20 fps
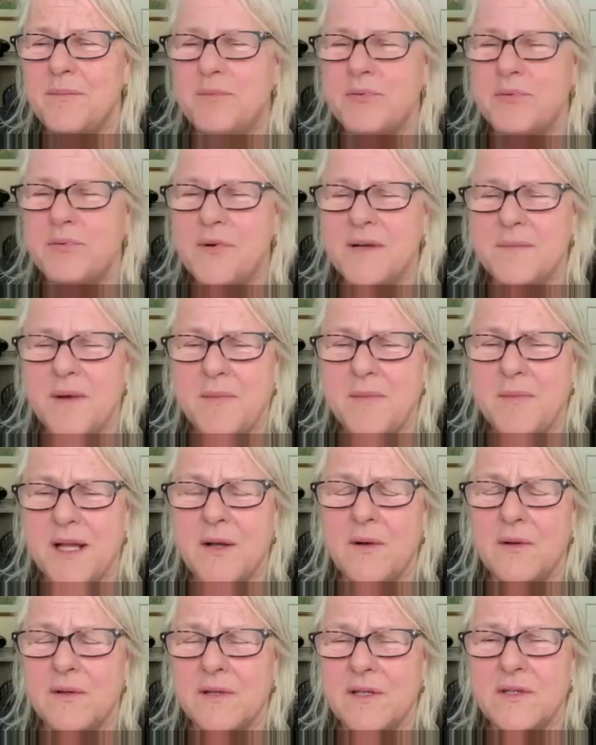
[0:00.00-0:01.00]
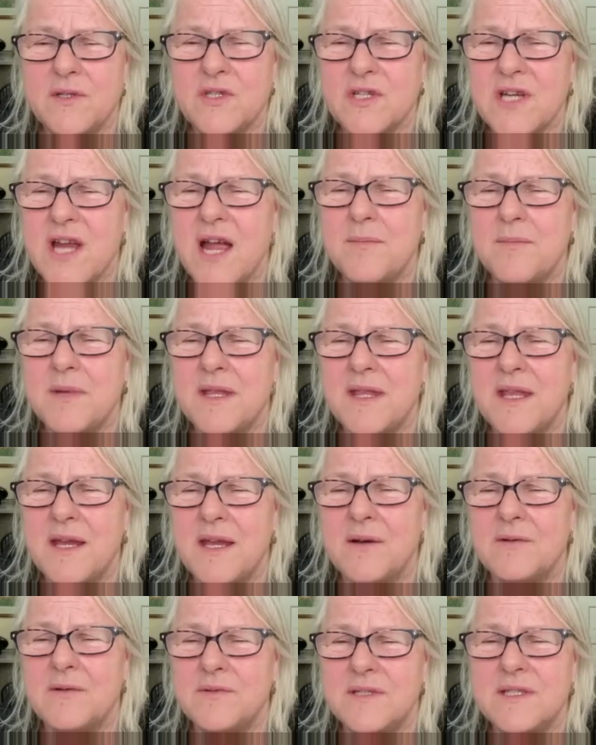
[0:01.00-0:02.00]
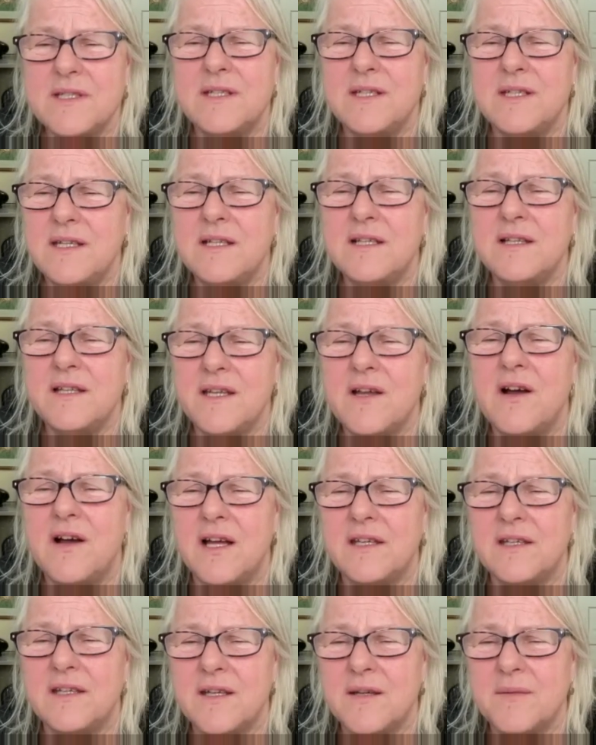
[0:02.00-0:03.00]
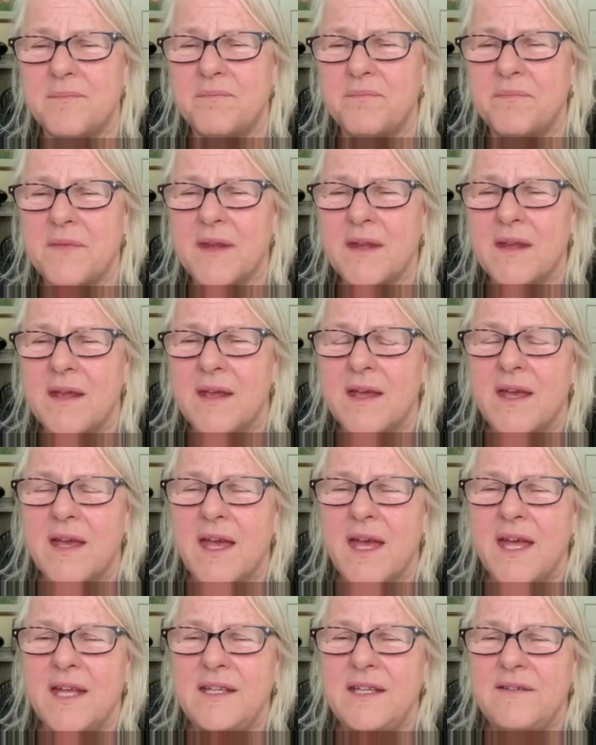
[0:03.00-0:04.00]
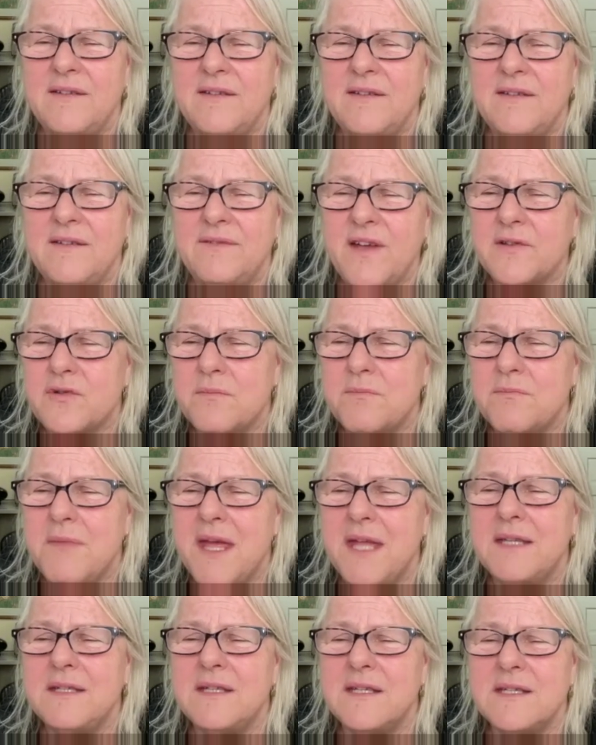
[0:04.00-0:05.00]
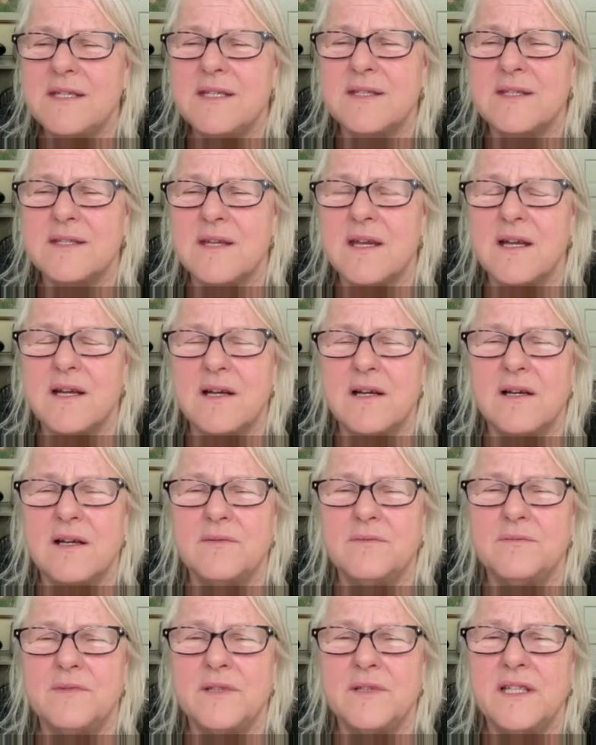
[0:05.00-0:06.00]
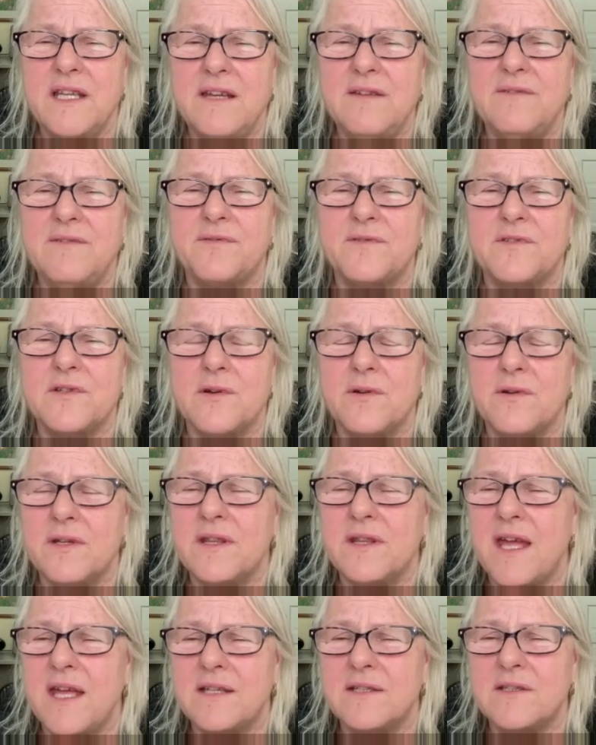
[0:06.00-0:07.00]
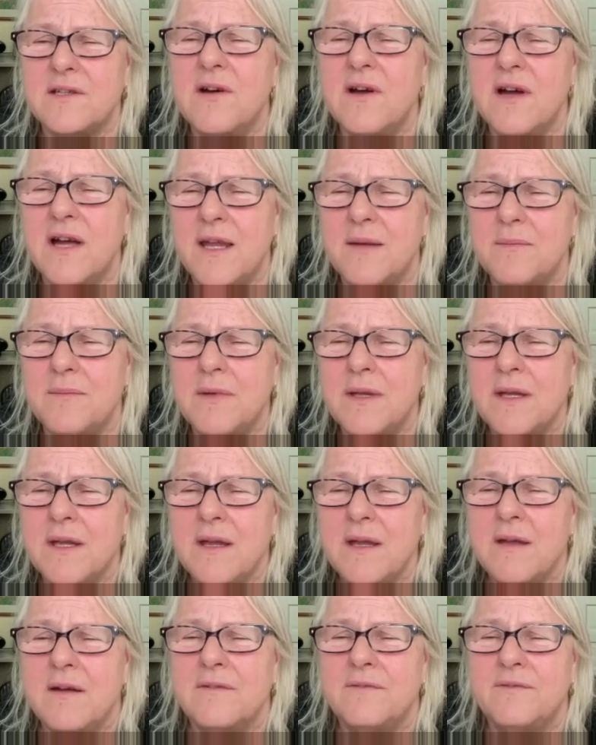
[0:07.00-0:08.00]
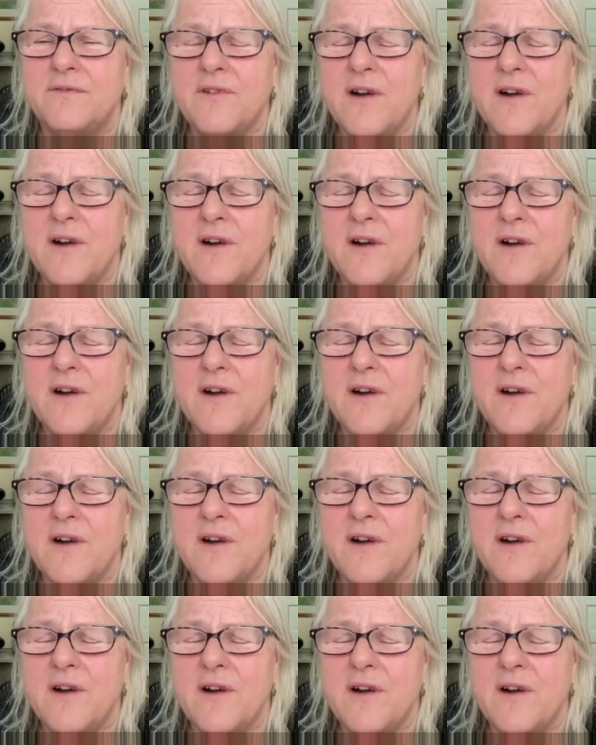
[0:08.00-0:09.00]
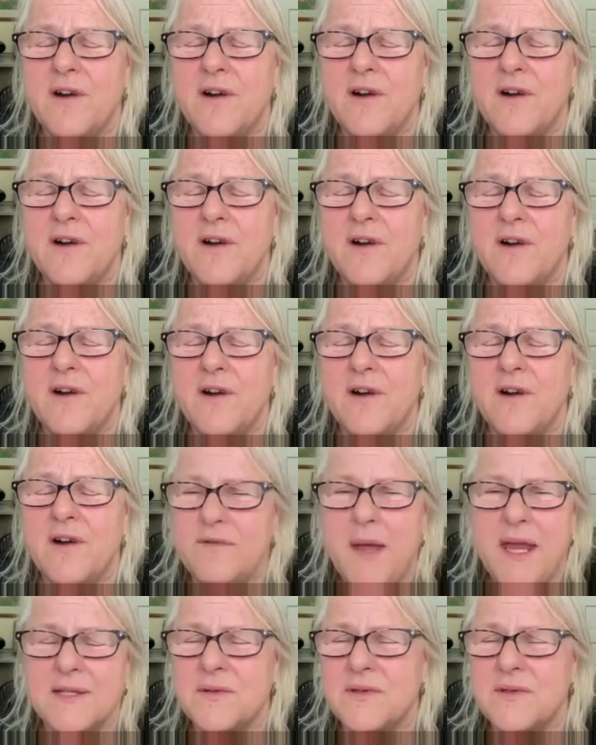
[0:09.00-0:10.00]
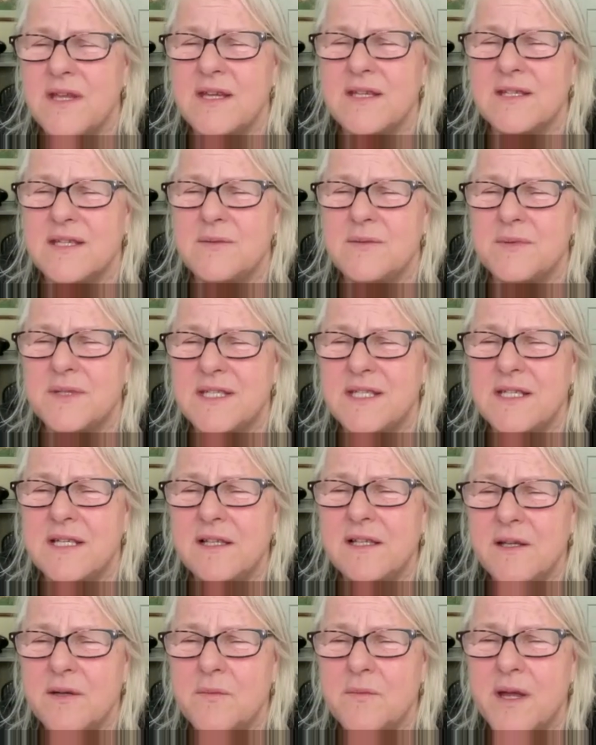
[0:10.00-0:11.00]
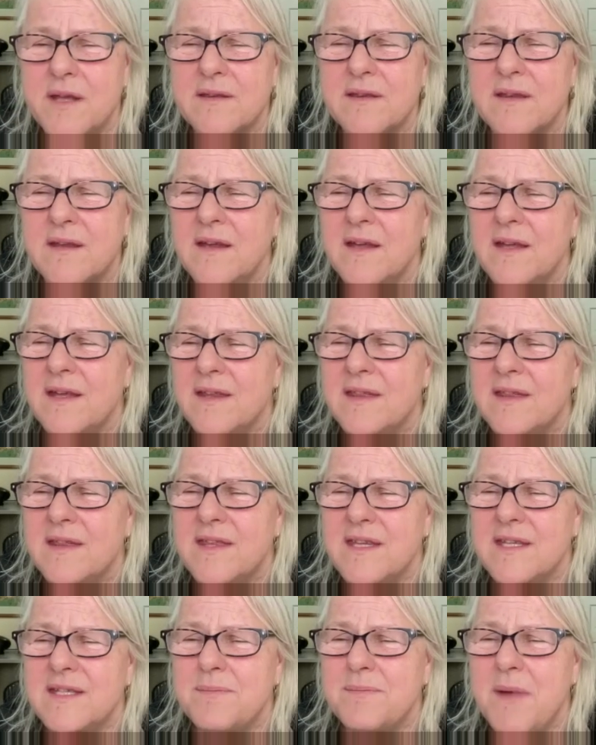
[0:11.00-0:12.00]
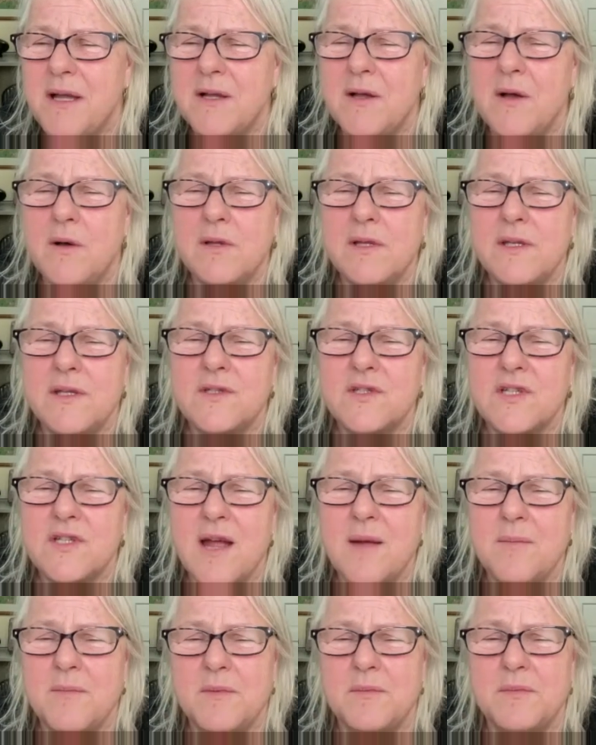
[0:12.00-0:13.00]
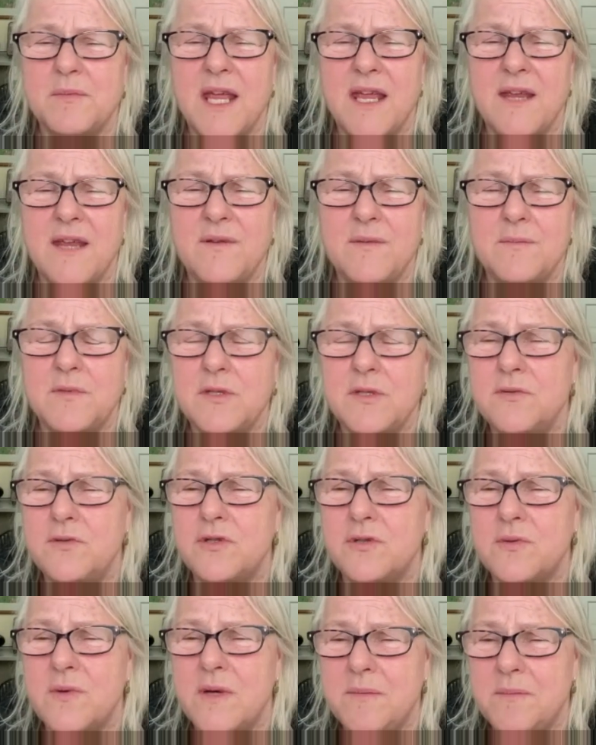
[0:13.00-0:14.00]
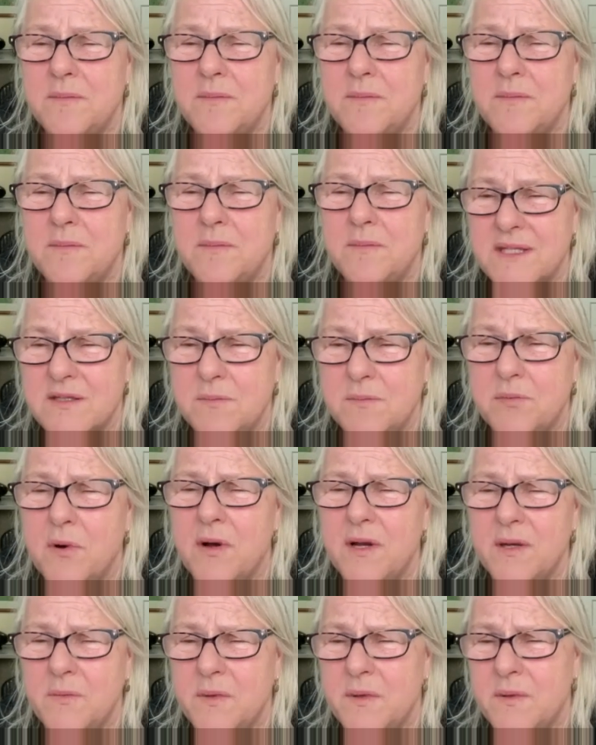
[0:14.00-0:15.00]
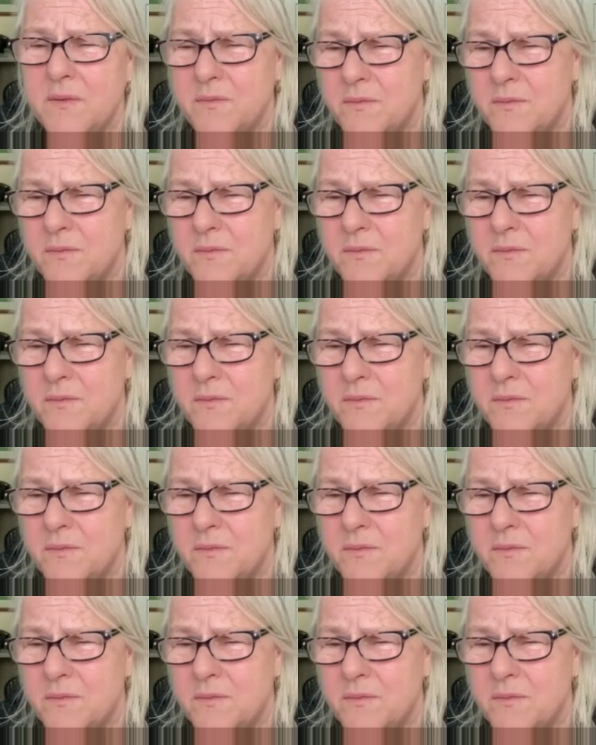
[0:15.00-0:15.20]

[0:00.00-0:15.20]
I brought a Mongolian shaman there who did healing on him. And he felt tremendous relief during that time from, whatever pains or things he was dealing with. This Mongolian shaman gave him 2 treatments.